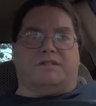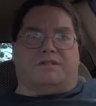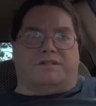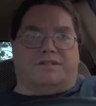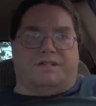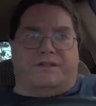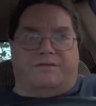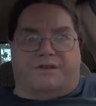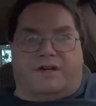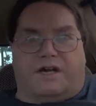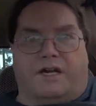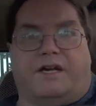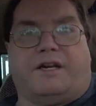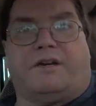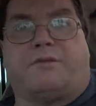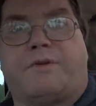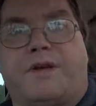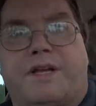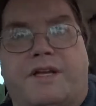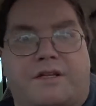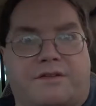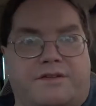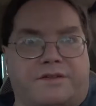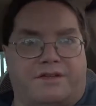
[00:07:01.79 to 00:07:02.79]
and even higher
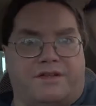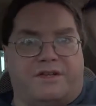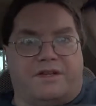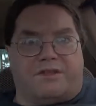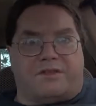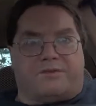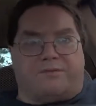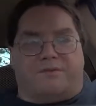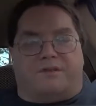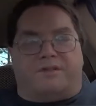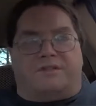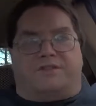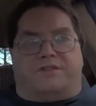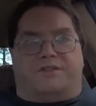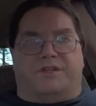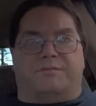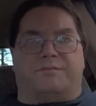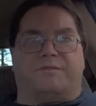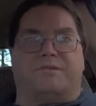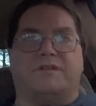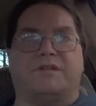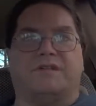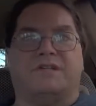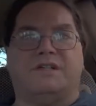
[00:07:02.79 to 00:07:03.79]
rated than the other one,
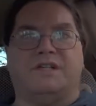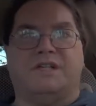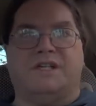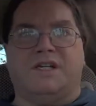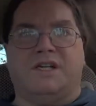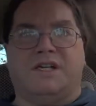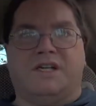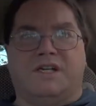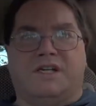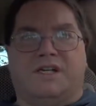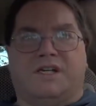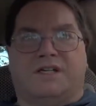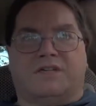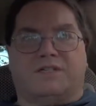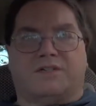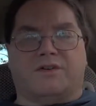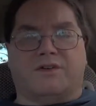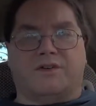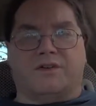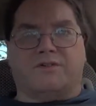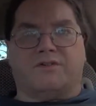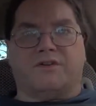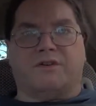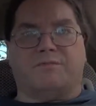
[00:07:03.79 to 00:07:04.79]
cheaper. So
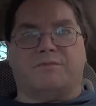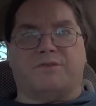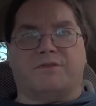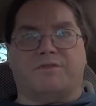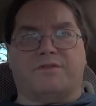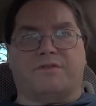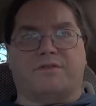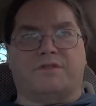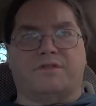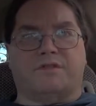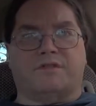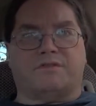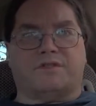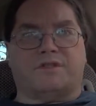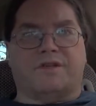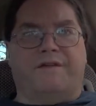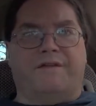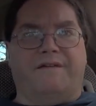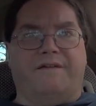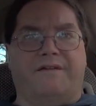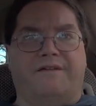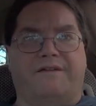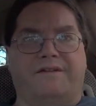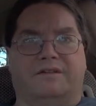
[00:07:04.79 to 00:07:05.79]
I ordered both of those,
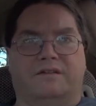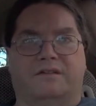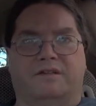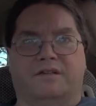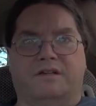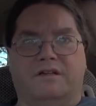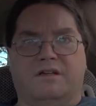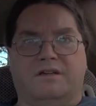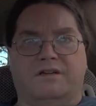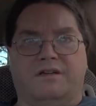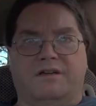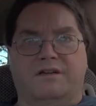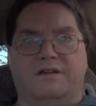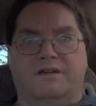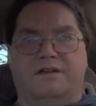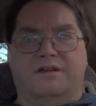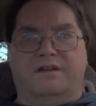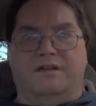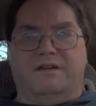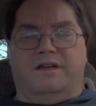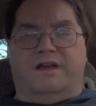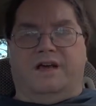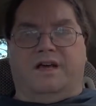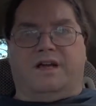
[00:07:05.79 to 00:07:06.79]

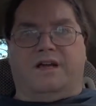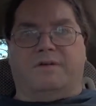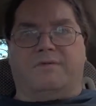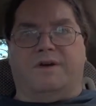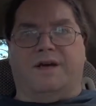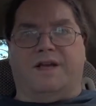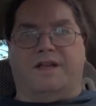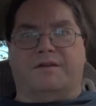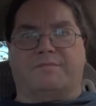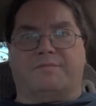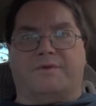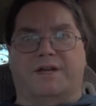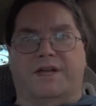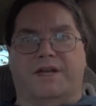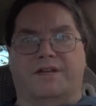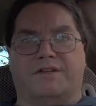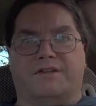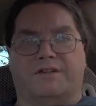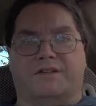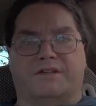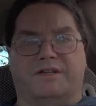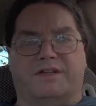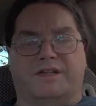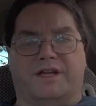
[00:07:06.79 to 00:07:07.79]
and I waited
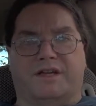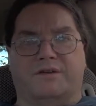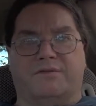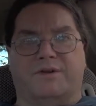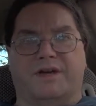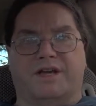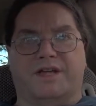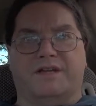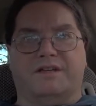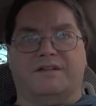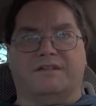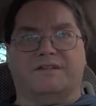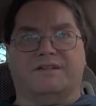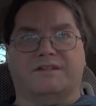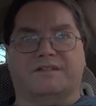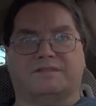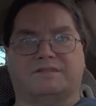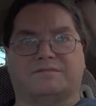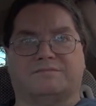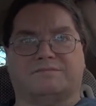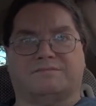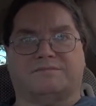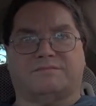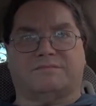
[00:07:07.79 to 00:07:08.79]
patiently, and I waited,
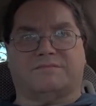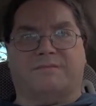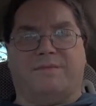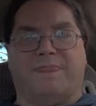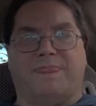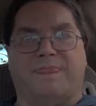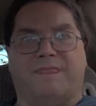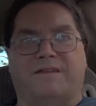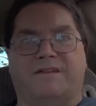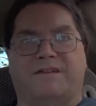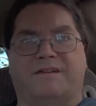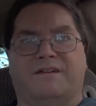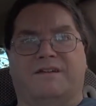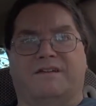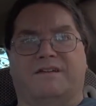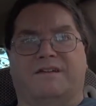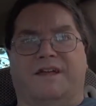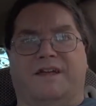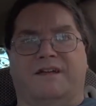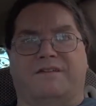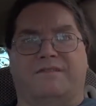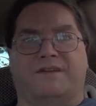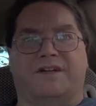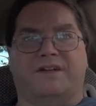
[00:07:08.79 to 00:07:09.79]
and
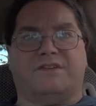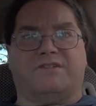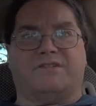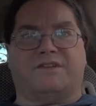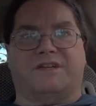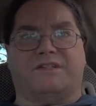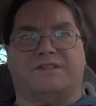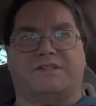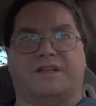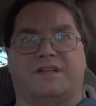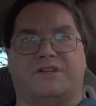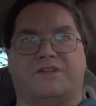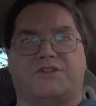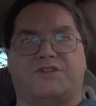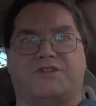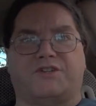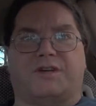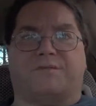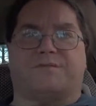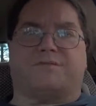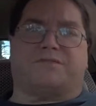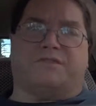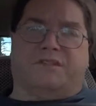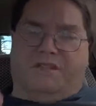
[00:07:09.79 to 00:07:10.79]
eventually it said
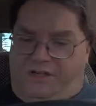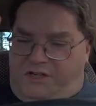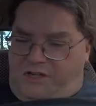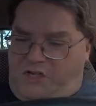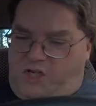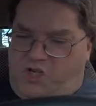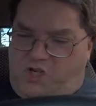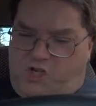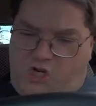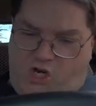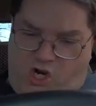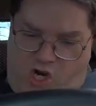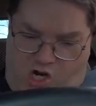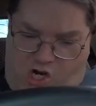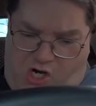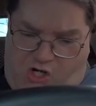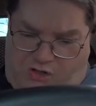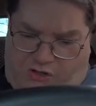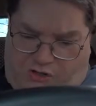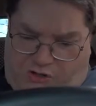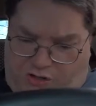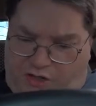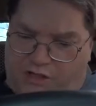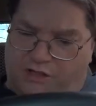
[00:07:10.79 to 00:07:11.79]
shipped. Like,
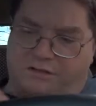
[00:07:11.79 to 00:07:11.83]
yes.